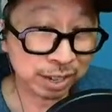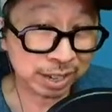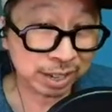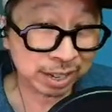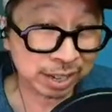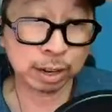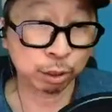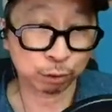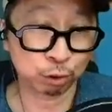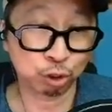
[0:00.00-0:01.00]
get it right in
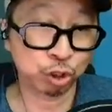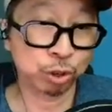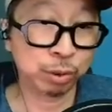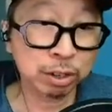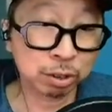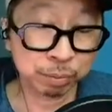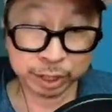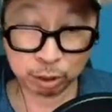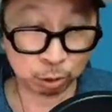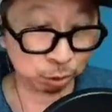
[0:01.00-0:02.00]
the first generation. That
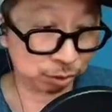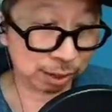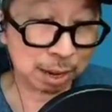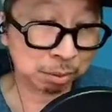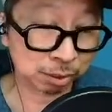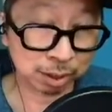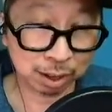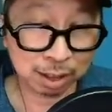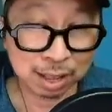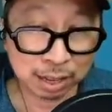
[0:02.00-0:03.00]
includes
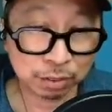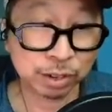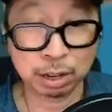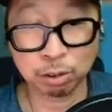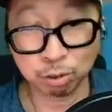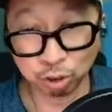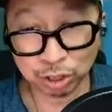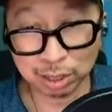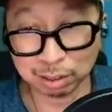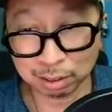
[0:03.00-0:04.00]
Samsung, even LG.